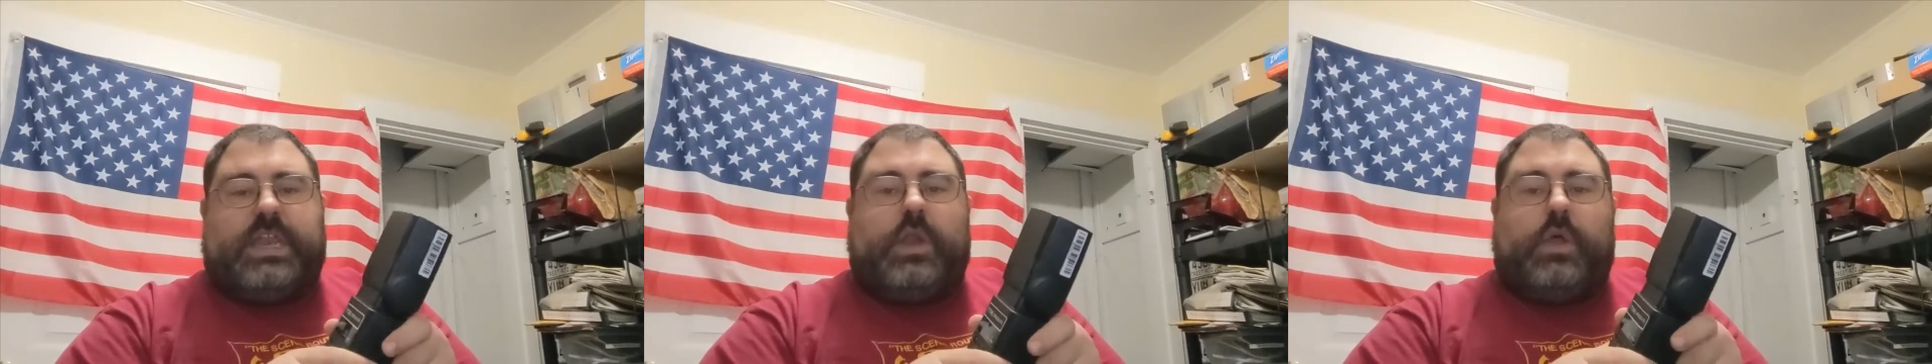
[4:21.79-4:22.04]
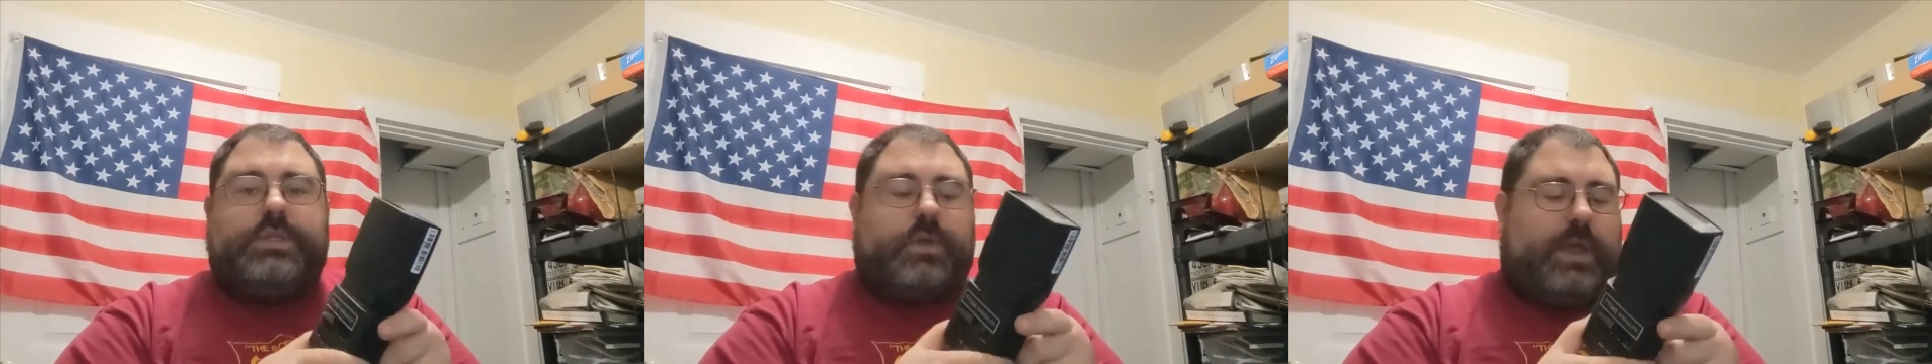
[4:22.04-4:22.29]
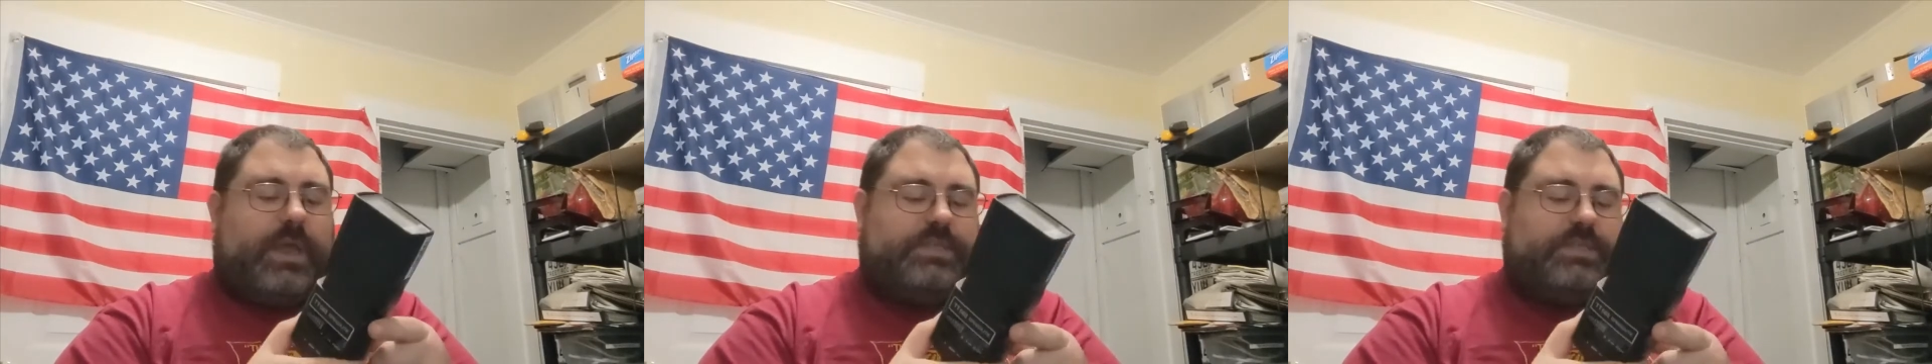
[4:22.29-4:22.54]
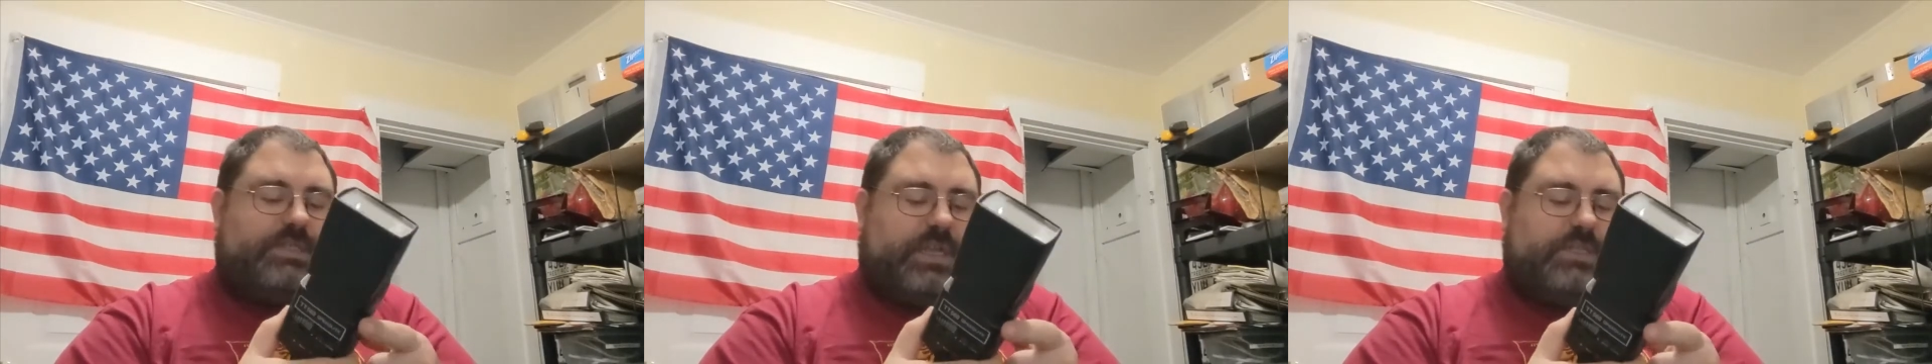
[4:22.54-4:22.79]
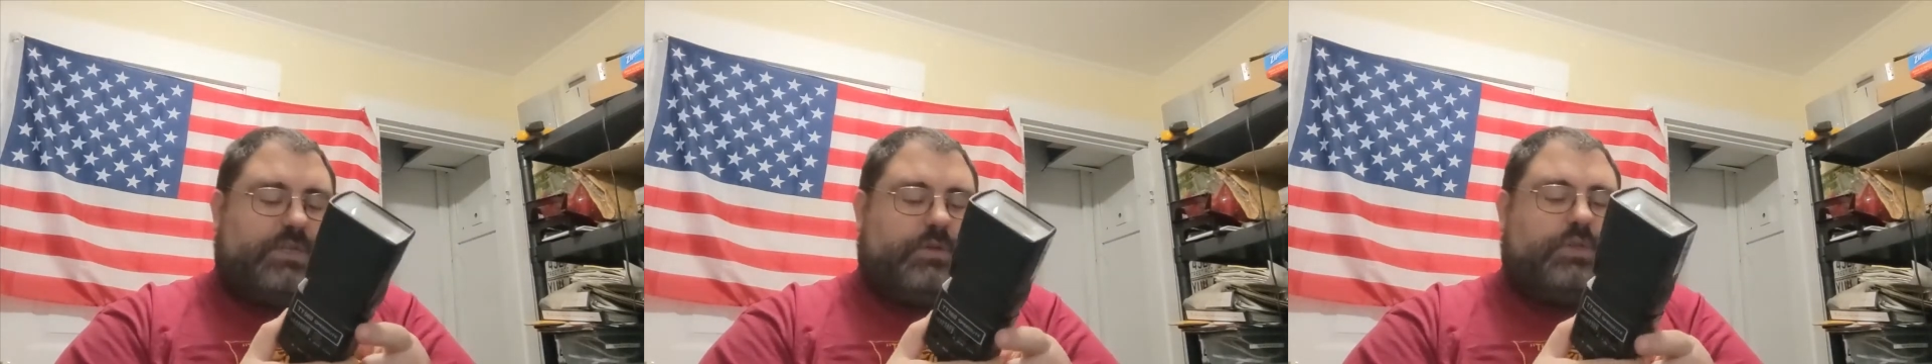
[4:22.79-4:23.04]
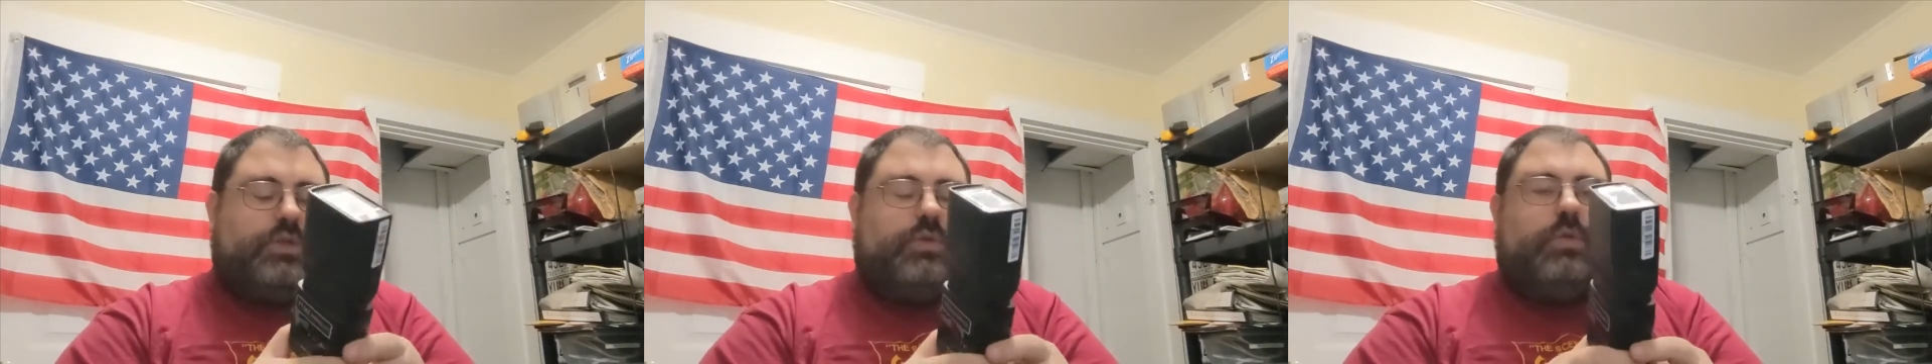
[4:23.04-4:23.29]
It also has a sensor
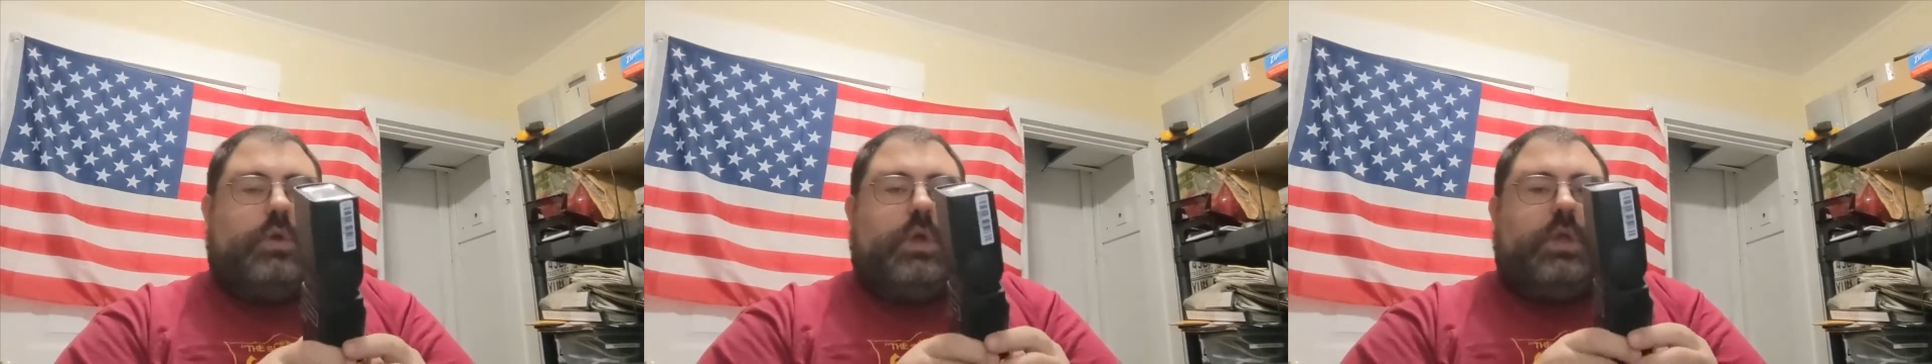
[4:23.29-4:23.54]
to